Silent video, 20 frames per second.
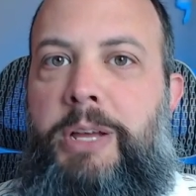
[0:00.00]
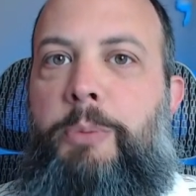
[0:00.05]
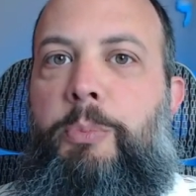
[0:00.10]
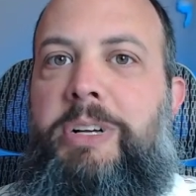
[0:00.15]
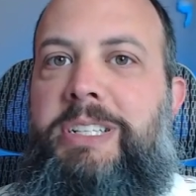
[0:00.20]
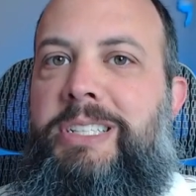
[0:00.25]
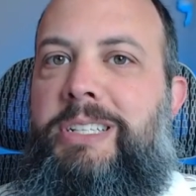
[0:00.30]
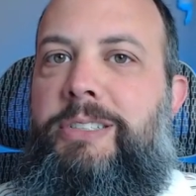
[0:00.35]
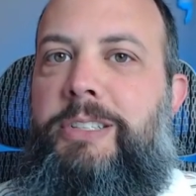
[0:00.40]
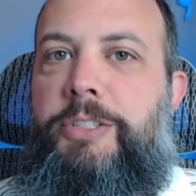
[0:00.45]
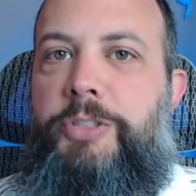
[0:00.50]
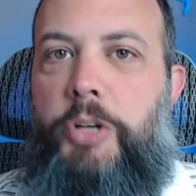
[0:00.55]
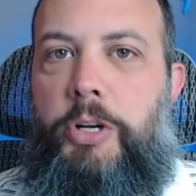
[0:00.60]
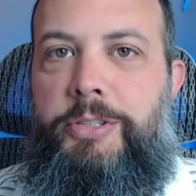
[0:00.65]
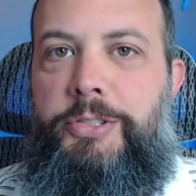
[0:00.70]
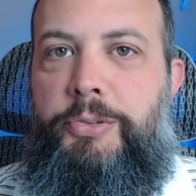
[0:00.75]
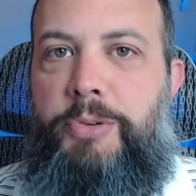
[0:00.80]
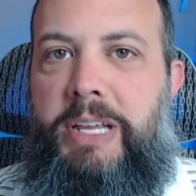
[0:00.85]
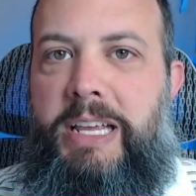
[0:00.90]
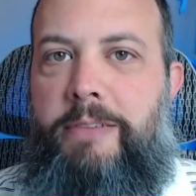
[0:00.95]
but since it's
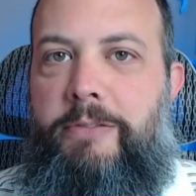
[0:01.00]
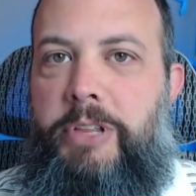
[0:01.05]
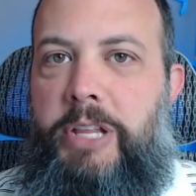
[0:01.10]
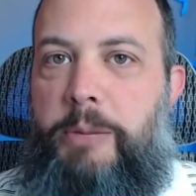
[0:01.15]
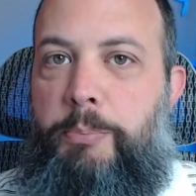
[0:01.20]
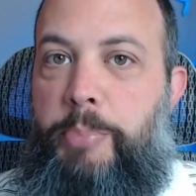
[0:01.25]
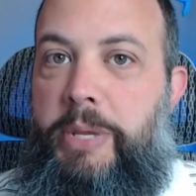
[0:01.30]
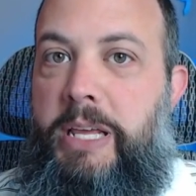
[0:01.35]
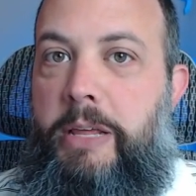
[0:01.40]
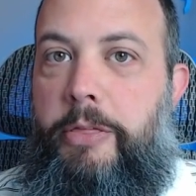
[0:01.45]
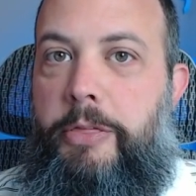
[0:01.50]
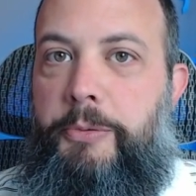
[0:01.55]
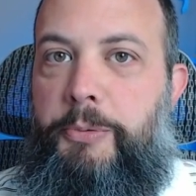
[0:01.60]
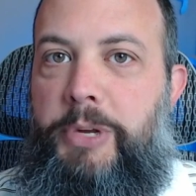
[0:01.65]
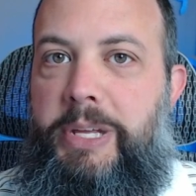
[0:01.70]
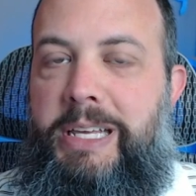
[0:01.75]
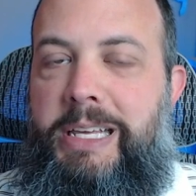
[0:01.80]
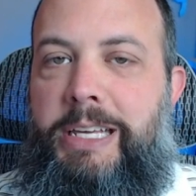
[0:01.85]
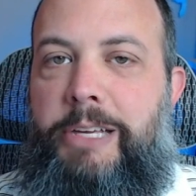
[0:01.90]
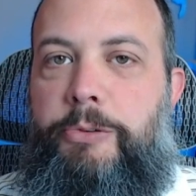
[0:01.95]
also given that P
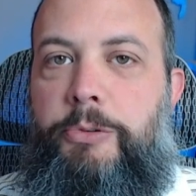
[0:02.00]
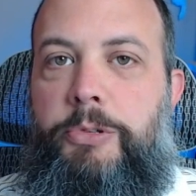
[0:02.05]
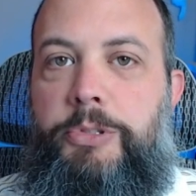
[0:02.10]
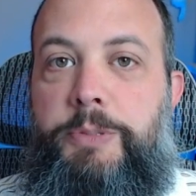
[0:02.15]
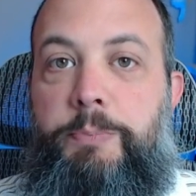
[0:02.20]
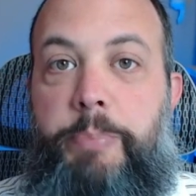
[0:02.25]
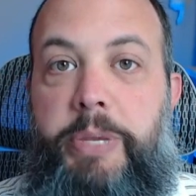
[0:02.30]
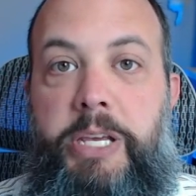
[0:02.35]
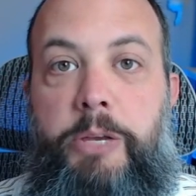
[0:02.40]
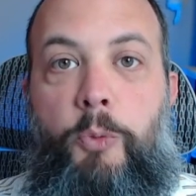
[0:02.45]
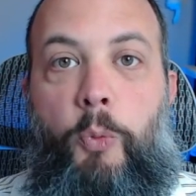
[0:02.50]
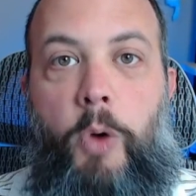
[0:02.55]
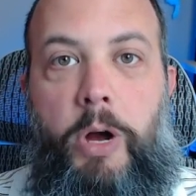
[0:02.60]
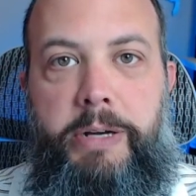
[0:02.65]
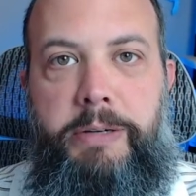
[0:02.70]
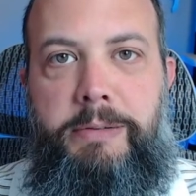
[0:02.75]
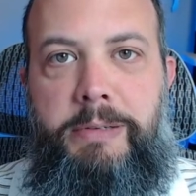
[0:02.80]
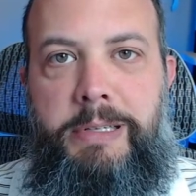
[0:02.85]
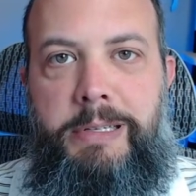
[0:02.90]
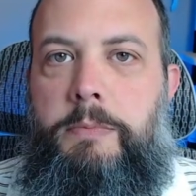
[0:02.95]
three equals P
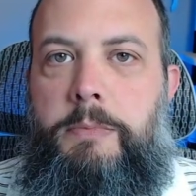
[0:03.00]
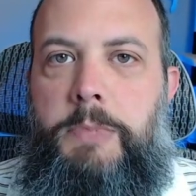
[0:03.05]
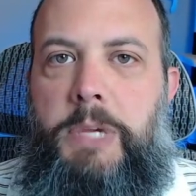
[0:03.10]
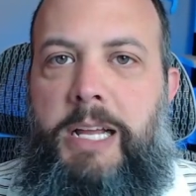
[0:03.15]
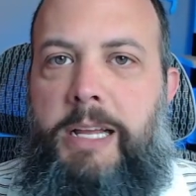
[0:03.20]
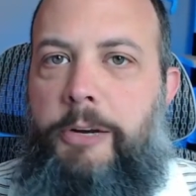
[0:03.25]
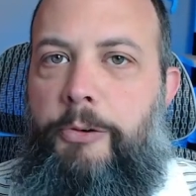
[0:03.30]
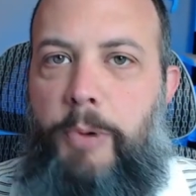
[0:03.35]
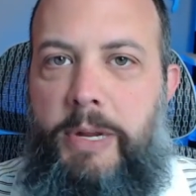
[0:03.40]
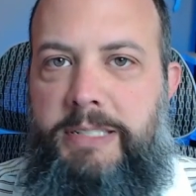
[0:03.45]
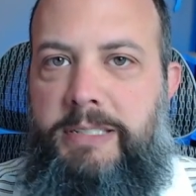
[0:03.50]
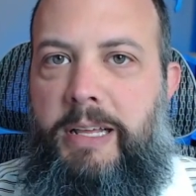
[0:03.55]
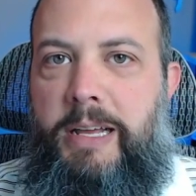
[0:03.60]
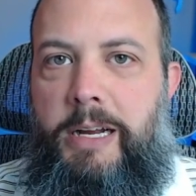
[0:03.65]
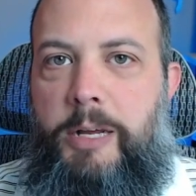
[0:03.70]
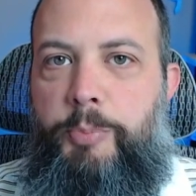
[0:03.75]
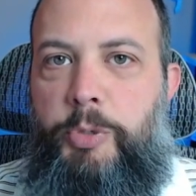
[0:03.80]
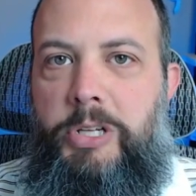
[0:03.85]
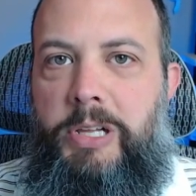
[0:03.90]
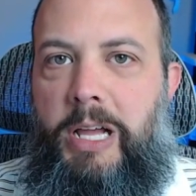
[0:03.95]
one, I can erase that
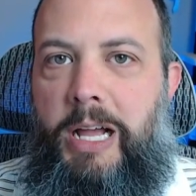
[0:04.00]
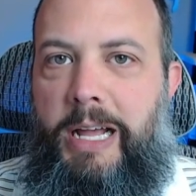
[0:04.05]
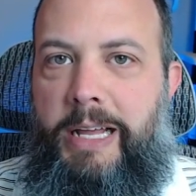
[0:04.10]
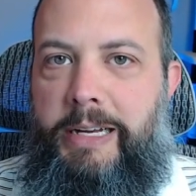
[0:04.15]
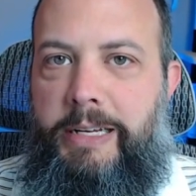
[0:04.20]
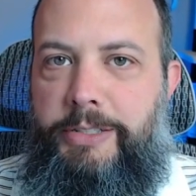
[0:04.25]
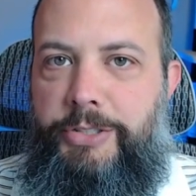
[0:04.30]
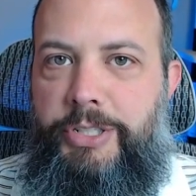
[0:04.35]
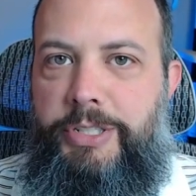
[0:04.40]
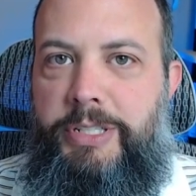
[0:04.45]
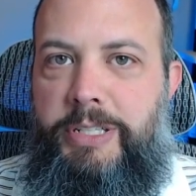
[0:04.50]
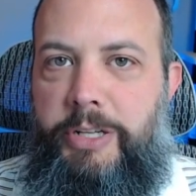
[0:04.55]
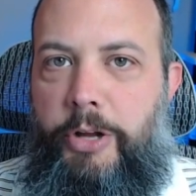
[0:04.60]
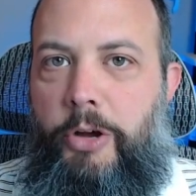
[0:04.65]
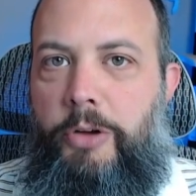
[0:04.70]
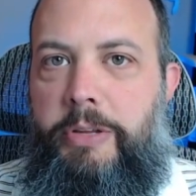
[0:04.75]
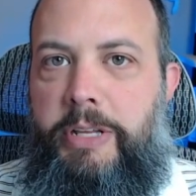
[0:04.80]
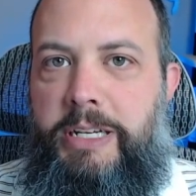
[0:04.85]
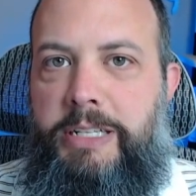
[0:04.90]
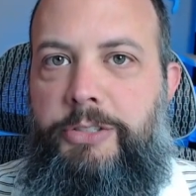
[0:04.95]
upper line and just
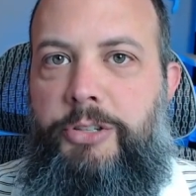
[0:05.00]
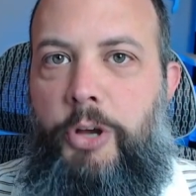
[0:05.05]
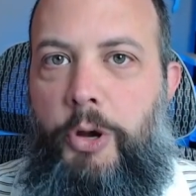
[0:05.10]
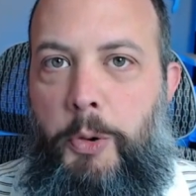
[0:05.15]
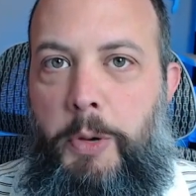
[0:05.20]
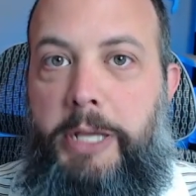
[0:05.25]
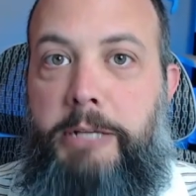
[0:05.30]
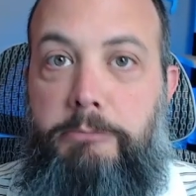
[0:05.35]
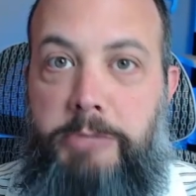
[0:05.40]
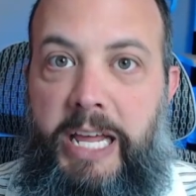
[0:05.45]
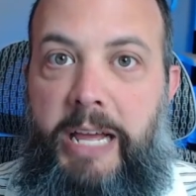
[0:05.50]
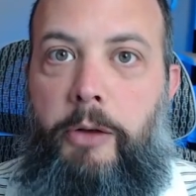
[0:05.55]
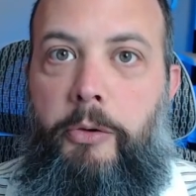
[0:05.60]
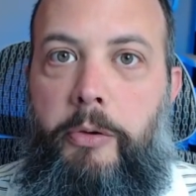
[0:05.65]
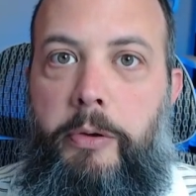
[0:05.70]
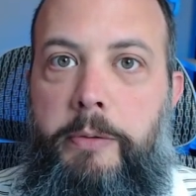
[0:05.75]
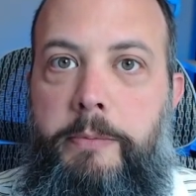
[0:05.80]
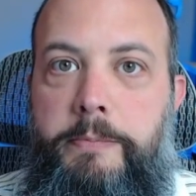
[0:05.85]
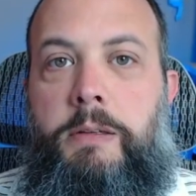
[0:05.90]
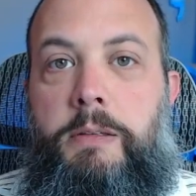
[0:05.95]
know that it's going down.